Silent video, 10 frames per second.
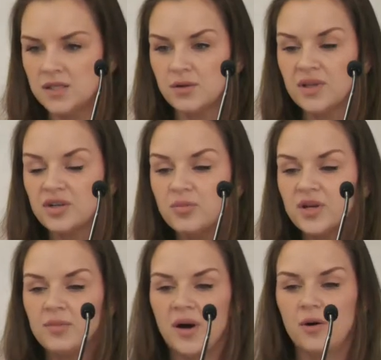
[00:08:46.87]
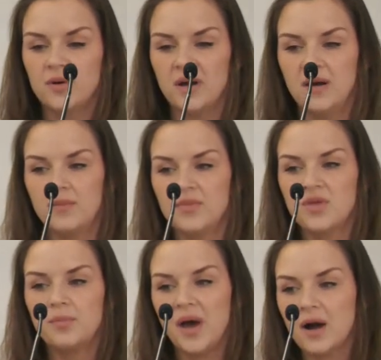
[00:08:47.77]
So a little bit about
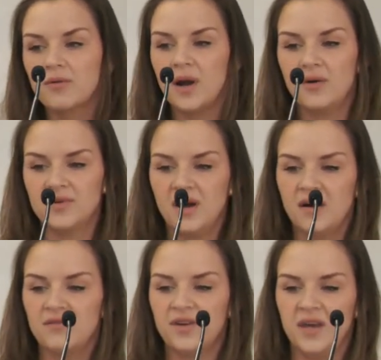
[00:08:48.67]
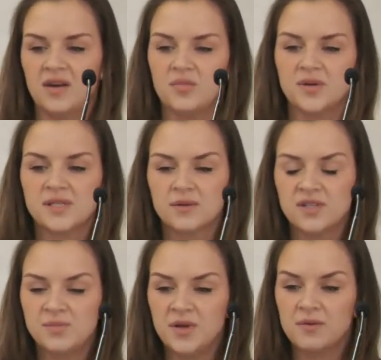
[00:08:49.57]
the background of cannabis. So
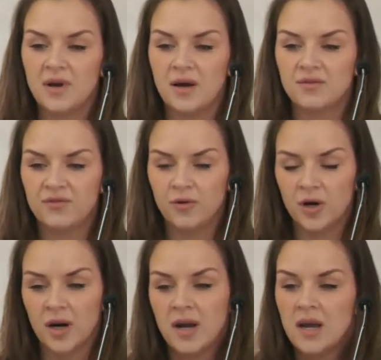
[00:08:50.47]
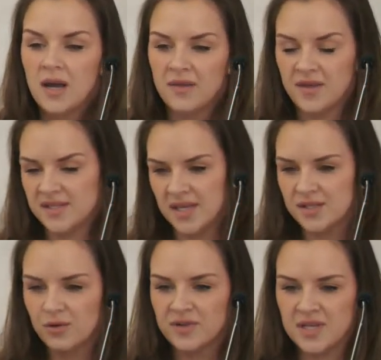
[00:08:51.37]
it's been around for, this
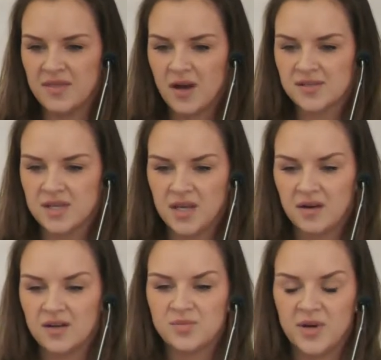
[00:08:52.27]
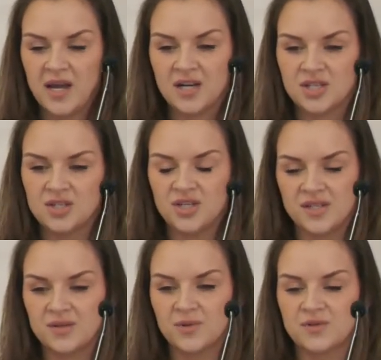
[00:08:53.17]
says over 10,000 years, but I actually
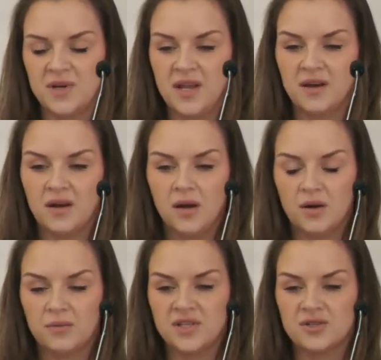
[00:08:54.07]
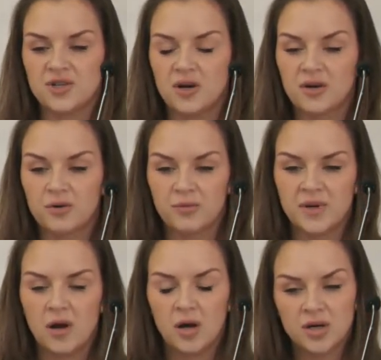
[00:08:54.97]
just was reading a research
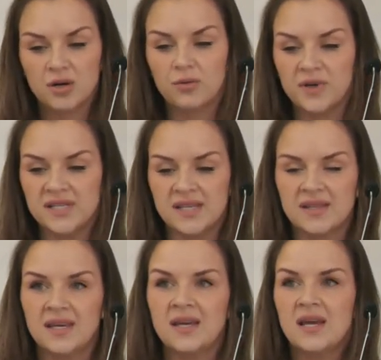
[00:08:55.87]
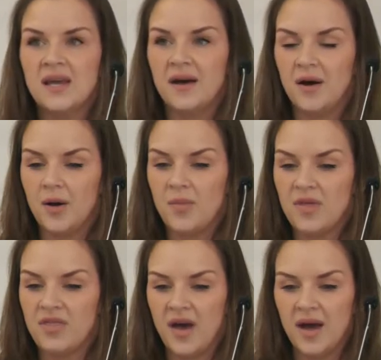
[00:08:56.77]
article recently
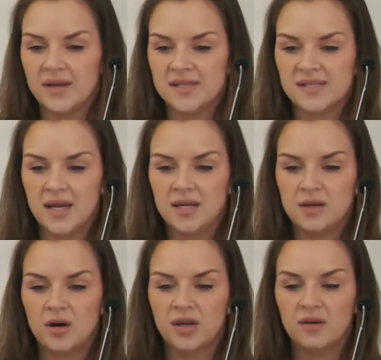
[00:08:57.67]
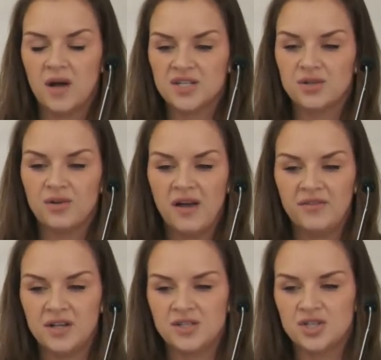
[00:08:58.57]
that cited archaeological
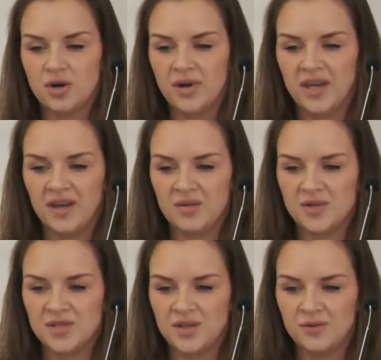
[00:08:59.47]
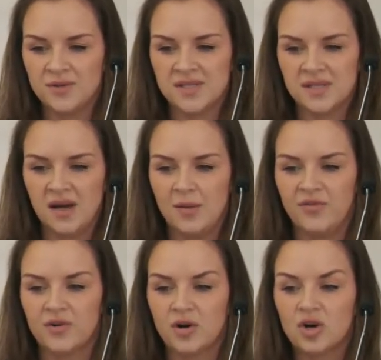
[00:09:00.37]
evidence showing cannabis use
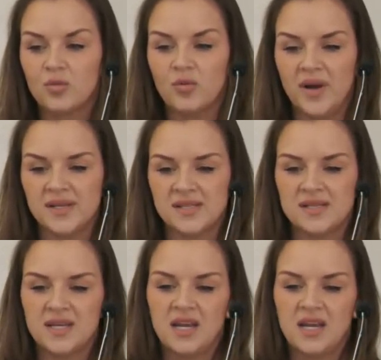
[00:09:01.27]
for herbal medicine